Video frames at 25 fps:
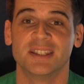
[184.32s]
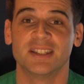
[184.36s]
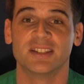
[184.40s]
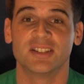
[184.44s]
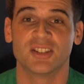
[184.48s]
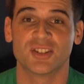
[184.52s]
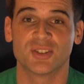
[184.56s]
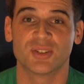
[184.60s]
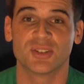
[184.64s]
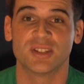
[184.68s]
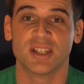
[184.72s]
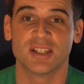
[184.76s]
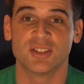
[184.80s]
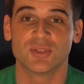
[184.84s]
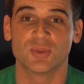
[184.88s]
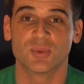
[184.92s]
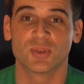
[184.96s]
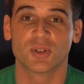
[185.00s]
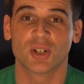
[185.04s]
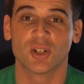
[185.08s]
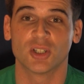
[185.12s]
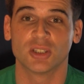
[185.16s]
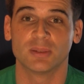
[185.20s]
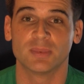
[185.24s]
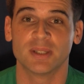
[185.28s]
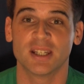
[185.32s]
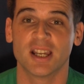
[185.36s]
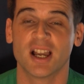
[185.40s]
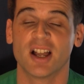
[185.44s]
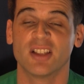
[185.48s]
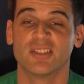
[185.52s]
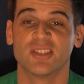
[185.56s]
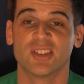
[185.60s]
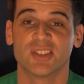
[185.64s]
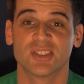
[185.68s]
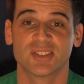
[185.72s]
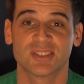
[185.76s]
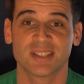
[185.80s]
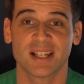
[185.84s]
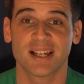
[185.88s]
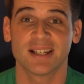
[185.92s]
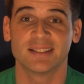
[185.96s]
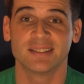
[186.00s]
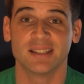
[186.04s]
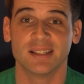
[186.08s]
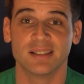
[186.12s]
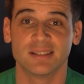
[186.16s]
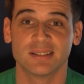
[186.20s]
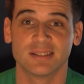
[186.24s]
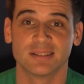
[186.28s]
in the digital economy
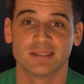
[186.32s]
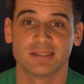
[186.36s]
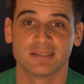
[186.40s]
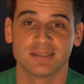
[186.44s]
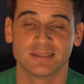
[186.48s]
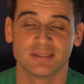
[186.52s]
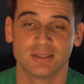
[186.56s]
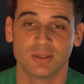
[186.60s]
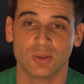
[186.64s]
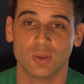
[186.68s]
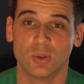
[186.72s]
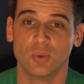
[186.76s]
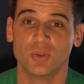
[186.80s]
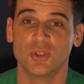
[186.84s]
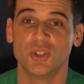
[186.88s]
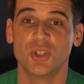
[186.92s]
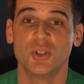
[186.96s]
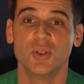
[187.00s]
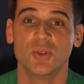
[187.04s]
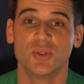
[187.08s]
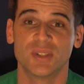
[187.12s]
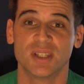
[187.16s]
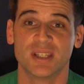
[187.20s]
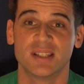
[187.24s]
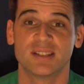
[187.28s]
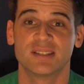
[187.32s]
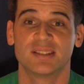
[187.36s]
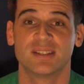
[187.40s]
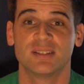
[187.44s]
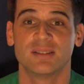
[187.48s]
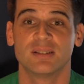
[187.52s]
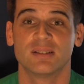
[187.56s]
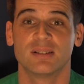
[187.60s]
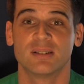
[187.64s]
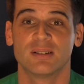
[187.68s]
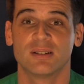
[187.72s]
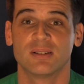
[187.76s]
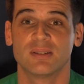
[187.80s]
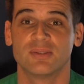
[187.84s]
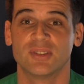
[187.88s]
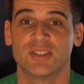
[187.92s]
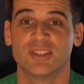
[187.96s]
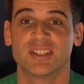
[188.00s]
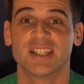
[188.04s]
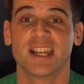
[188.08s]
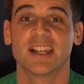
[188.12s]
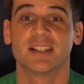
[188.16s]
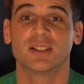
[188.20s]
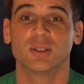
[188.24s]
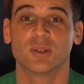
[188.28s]
understand it or use it,
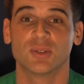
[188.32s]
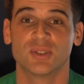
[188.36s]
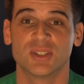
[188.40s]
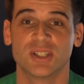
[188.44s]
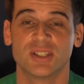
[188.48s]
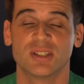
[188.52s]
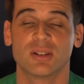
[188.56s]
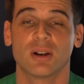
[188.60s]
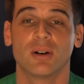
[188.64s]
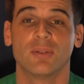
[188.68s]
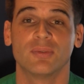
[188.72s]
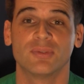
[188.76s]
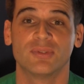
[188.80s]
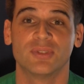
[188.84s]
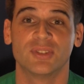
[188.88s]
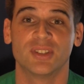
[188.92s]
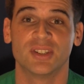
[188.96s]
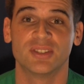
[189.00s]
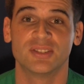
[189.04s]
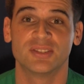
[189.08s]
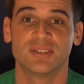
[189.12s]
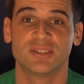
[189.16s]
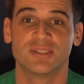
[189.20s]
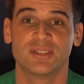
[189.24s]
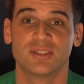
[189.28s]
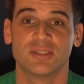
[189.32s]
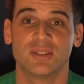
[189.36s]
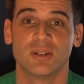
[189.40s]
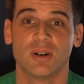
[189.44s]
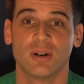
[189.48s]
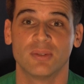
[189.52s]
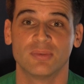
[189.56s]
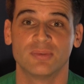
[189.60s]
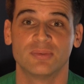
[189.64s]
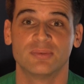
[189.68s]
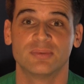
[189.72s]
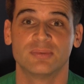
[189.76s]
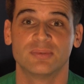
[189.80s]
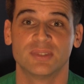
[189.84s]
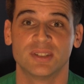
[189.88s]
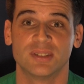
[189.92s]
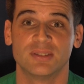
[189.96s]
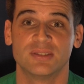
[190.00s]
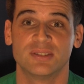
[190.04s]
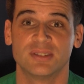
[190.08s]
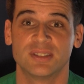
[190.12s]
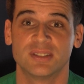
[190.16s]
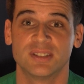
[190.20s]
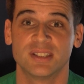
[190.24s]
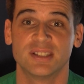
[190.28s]
the technologies of, the, of
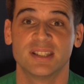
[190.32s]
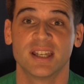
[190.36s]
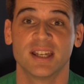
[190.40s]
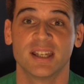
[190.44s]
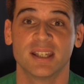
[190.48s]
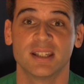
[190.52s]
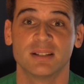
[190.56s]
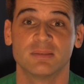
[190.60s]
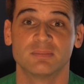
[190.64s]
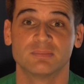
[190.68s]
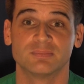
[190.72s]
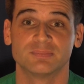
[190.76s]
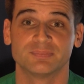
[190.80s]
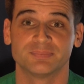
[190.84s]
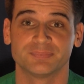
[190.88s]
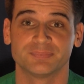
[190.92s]
today?